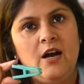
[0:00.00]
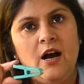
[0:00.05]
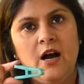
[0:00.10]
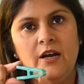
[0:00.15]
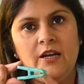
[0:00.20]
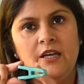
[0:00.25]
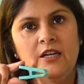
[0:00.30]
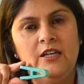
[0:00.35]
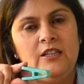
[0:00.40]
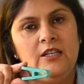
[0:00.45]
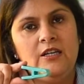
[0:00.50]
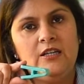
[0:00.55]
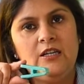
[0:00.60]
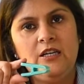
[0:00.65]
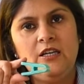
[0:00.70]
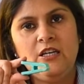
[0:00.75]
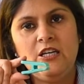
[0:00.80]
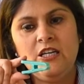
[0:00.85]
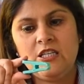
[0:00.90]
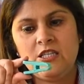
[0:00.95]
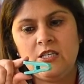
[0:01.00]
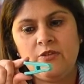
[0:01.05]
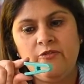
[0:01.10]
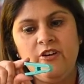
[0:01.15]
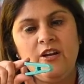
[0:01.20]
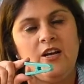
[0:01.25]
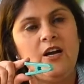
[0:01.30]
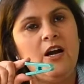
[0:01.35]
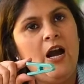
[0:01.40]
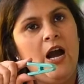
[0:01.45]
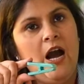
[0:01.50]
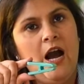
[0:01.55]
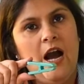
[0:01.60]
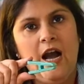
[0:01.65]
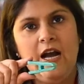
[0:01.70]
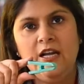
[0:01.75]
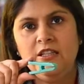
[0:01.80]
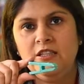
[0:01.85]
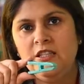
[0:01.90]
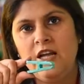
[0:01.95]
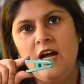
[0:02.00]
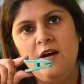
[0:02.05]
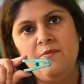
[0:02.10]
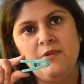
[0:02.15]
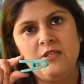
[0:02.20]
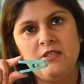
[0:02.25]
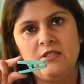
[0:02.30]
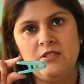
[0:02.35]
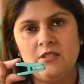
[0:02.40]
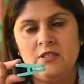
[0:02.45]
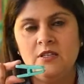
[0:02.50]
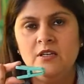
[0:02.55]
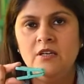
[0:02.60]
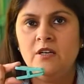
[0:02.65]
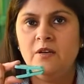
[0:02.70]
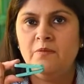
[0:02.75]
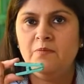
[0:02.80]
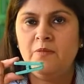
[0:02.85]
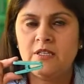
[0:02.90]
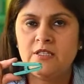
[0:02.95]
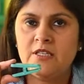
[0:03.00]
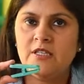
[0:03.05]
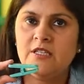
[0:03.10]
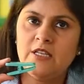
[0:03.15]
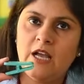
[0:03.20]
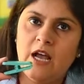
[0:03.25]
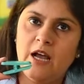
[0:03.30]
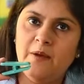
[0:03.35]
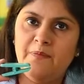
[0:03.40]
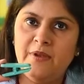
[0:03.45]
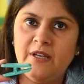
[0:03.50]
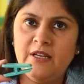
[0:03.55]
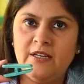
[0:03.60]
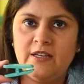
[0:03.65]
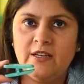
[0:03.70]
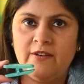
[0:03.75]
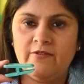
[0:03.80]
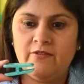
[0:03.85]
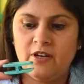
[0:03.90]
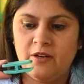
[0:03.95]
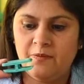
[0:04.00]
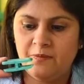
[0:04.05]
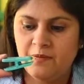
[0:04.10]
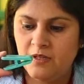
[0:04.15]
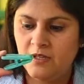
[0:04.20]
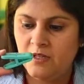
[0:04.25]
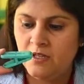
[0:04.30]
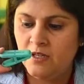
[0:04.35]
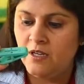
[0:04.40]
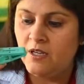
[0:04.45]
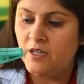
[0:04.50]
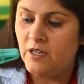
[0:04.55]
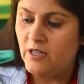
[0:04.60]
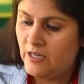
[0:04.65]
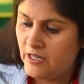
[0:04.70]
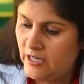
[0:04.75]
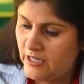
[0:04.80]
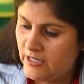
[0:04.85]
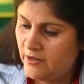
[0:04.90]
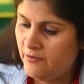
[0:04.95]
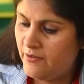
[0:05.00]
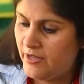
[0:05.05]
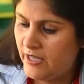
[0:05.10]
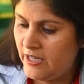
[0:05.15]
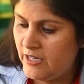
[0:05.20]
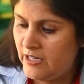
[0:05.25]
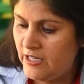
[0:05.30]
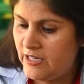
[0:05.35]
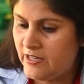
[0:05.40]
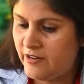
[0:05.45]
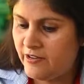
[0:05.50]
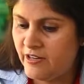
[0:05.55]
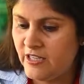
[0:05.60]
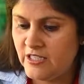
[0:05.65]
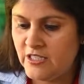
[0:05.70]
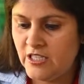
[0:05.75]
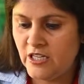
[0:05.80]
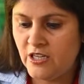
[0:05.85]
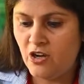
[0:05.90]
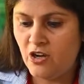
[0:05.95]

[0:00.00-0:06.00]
again that index finger and thumb muscles are being developed. Later we can increase the